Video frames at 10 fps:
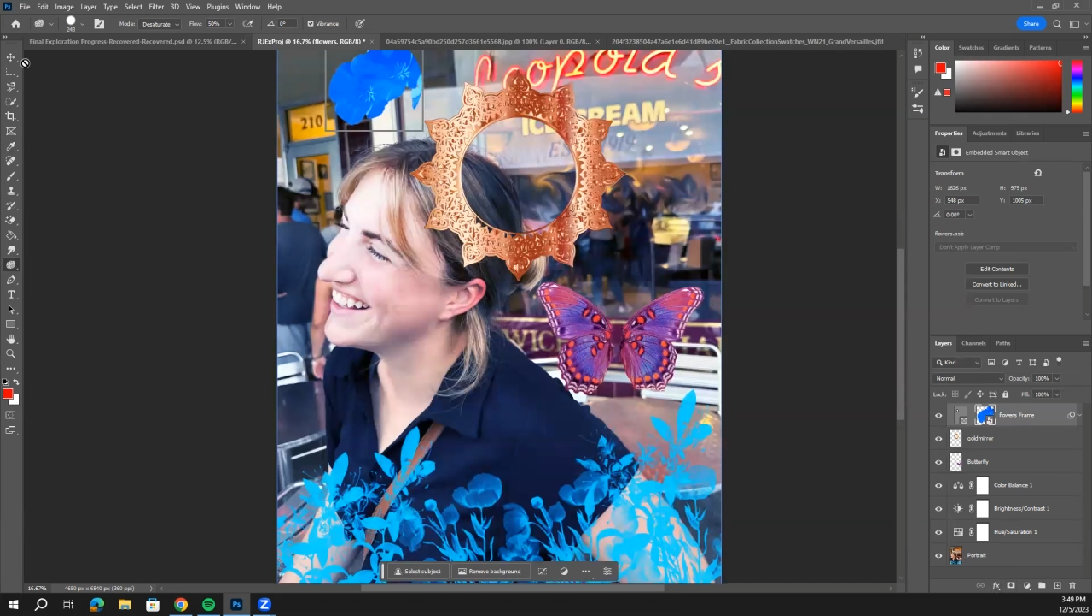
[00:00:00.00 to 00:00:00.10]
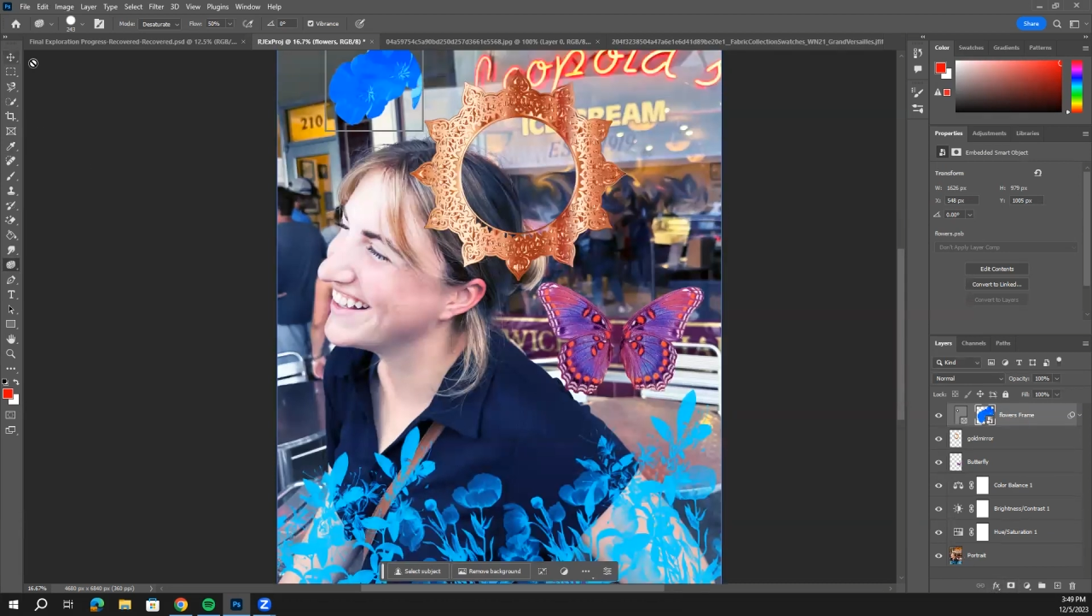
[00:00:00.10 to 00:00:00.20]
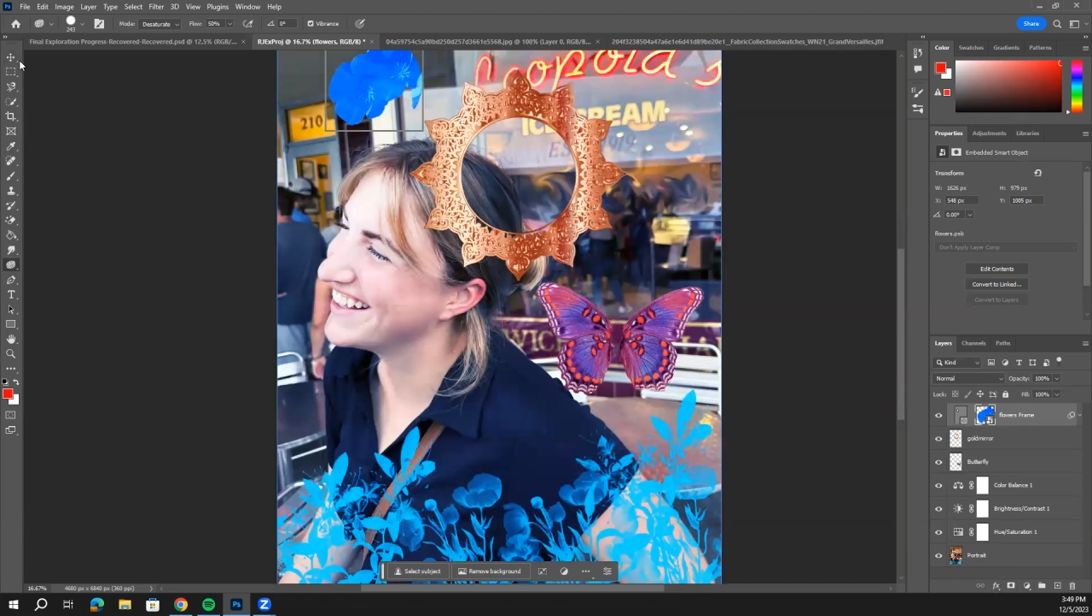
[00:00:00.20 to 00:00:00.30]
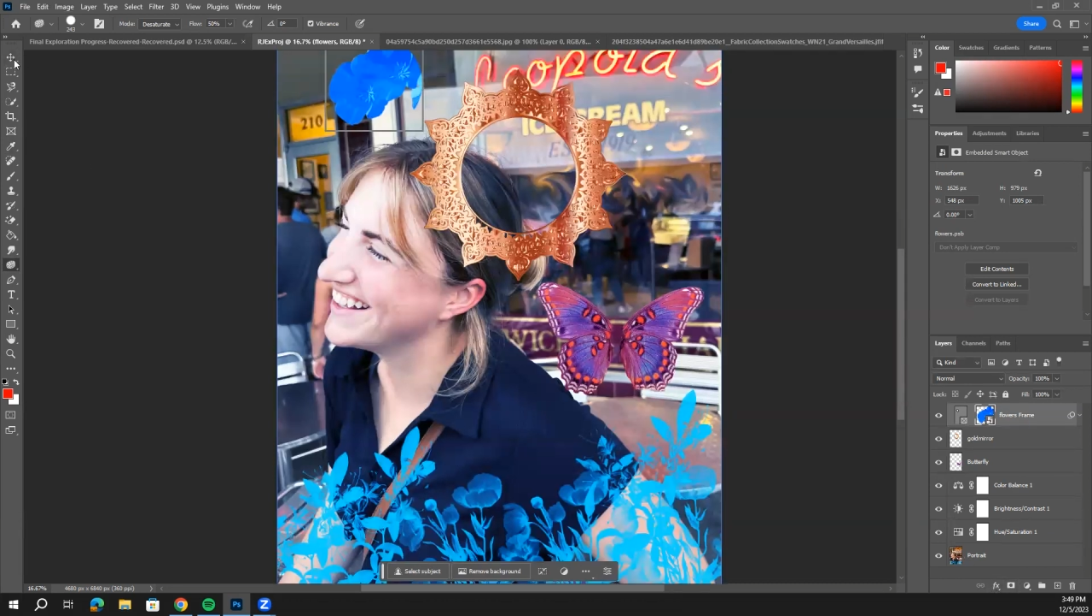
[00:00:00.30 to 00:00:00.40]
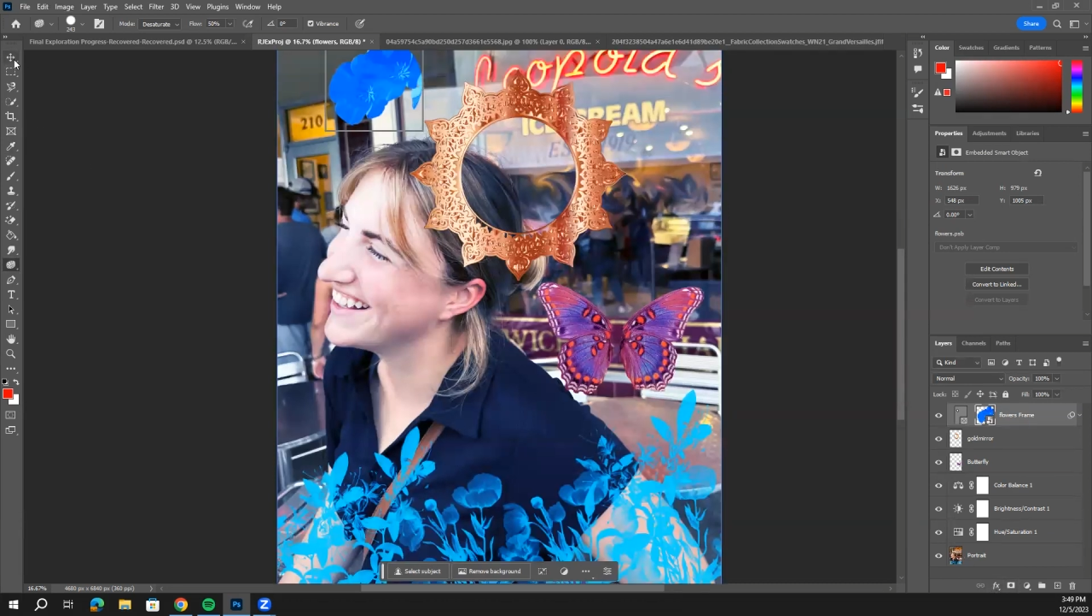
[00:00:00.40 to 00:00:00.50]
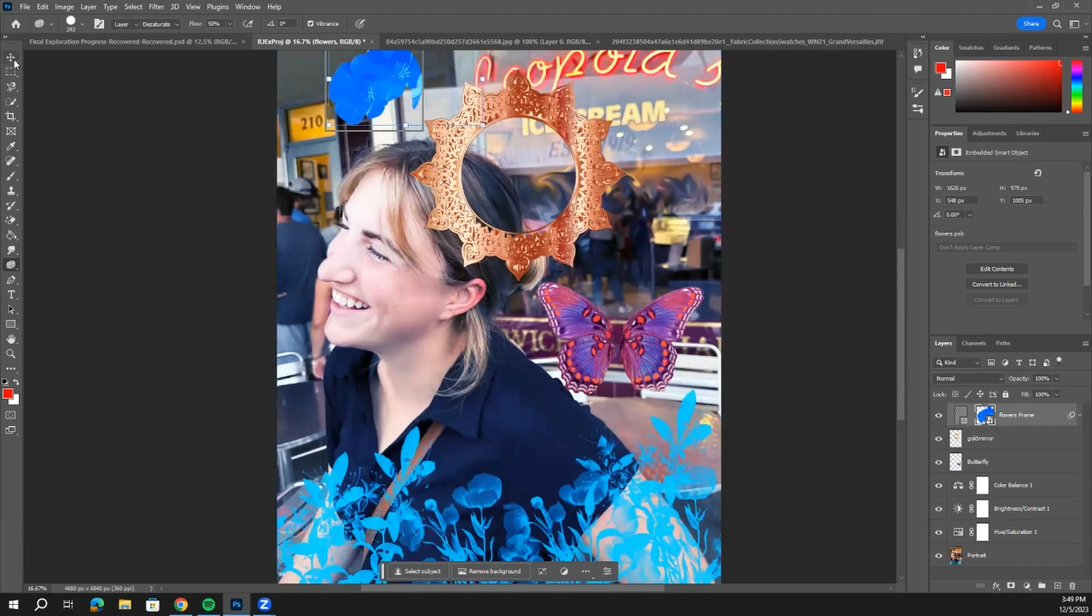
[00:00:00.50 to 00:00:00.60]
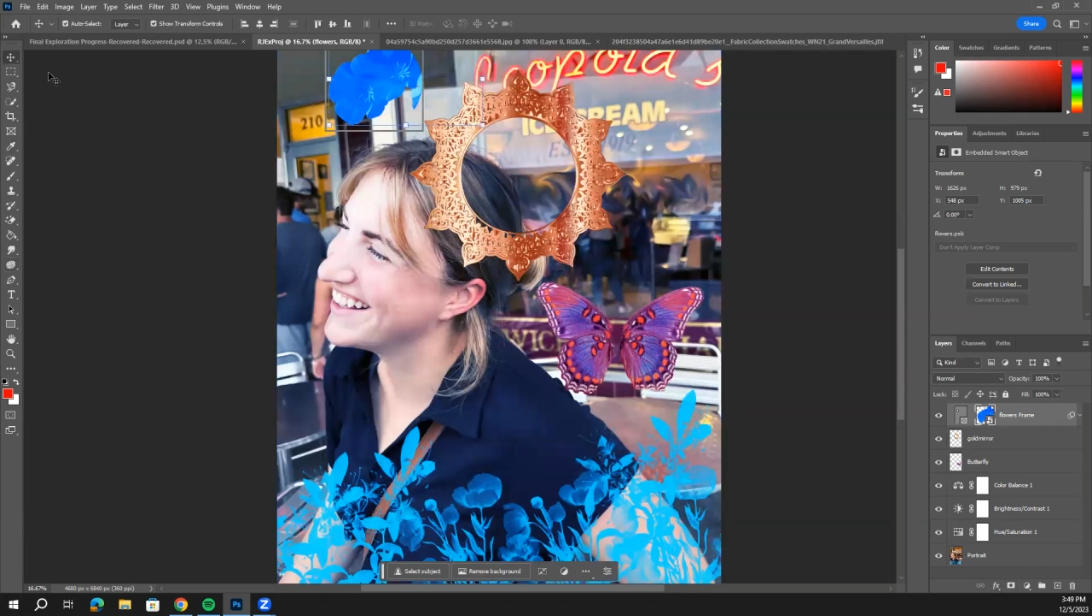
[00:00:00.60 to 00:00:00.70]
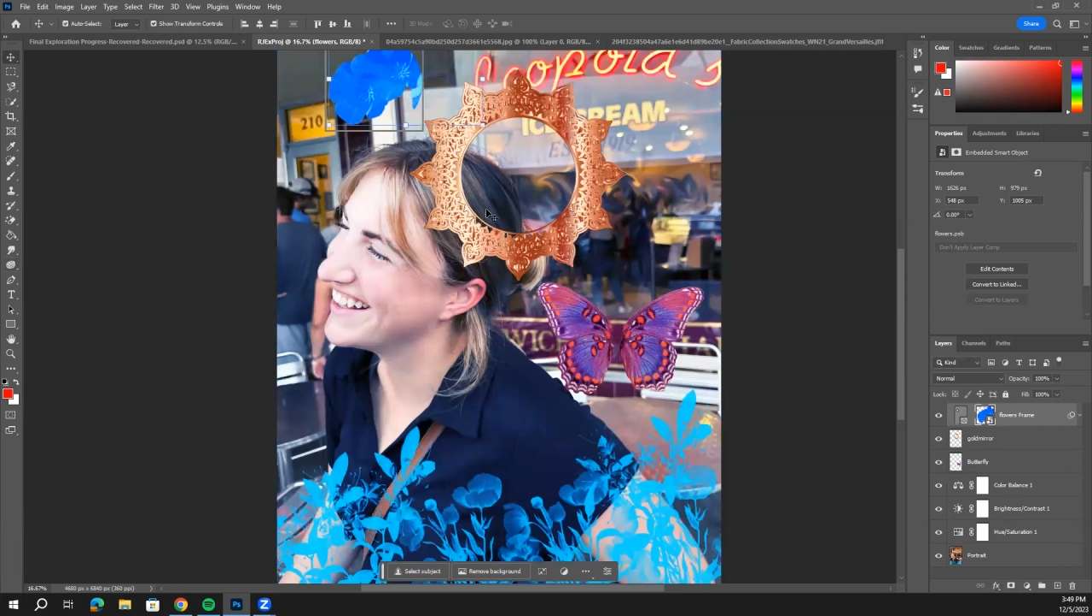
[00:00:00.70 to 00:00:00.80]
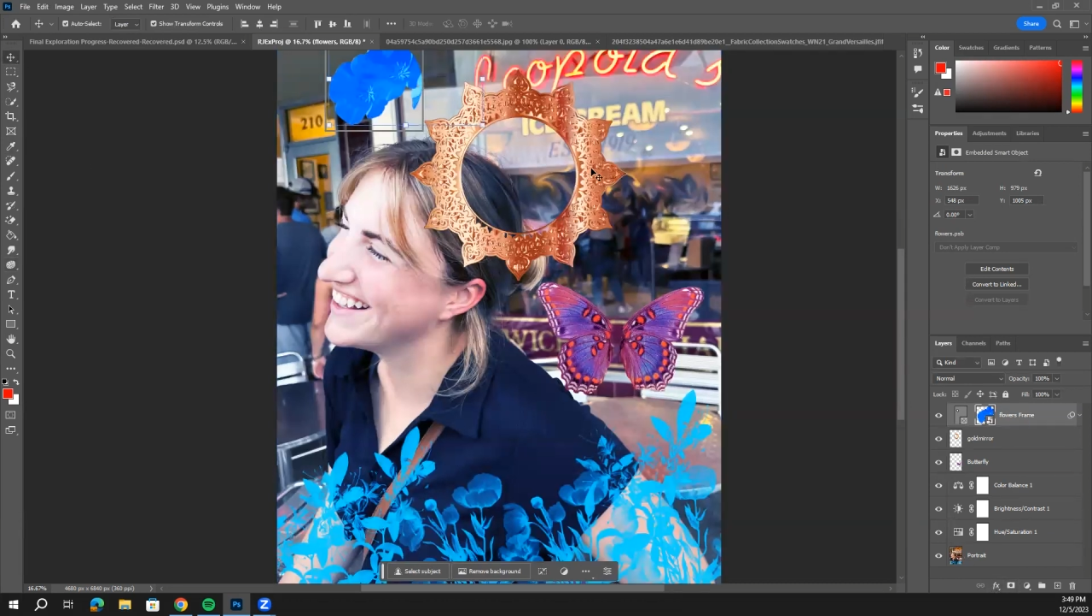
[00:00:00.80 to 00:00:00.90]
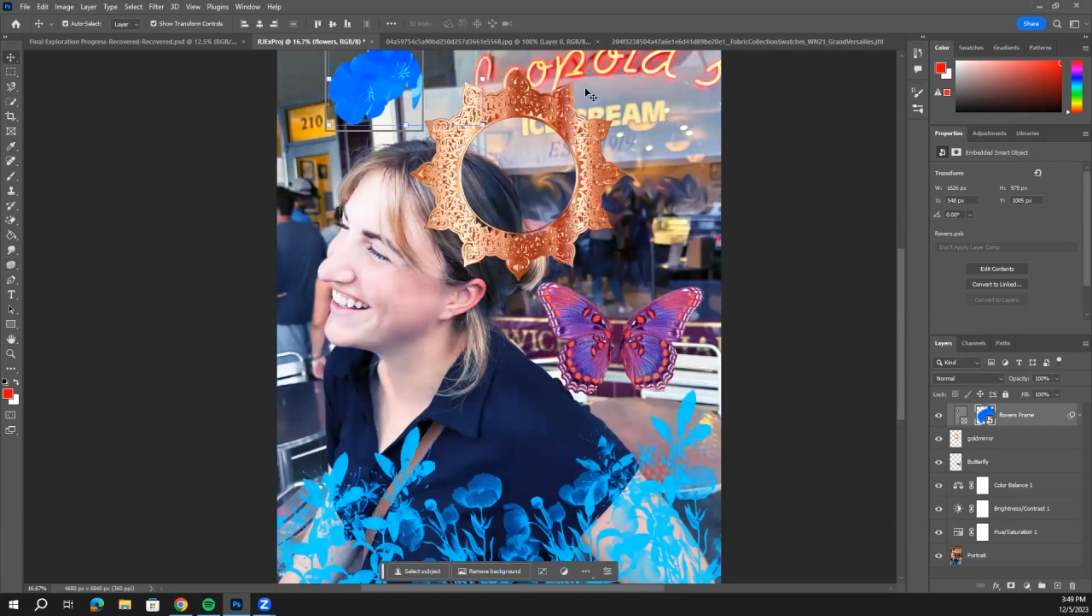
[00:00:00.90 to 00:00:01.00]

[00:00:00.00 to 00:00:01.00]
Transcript: you are more